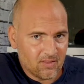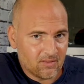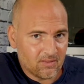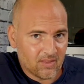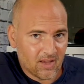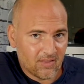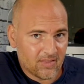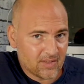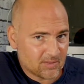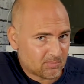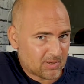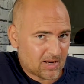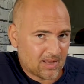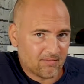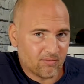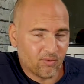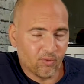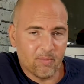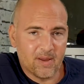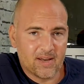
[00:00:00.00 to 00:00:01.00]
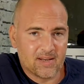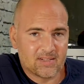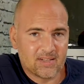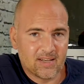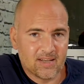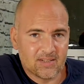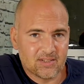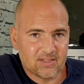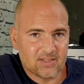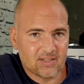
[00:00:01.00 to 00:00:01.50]
Now, this platform makes
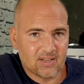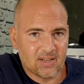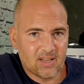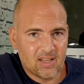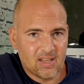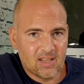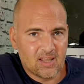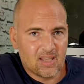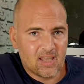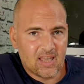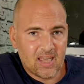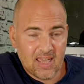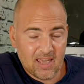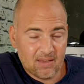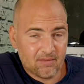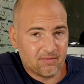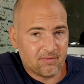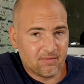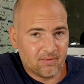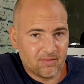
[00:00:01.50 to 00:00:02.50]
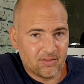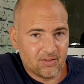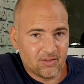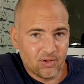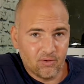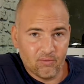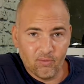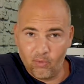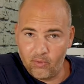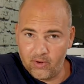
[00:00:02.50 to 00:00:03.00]
sense if
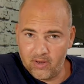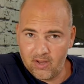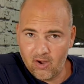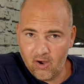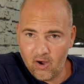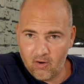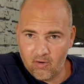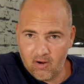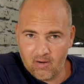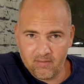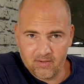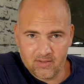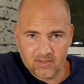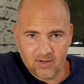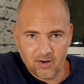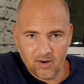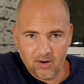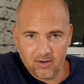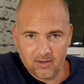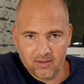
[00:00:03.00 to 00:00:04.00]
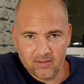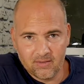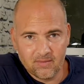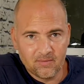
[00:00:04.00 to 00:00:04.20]
you've already got a graphics card.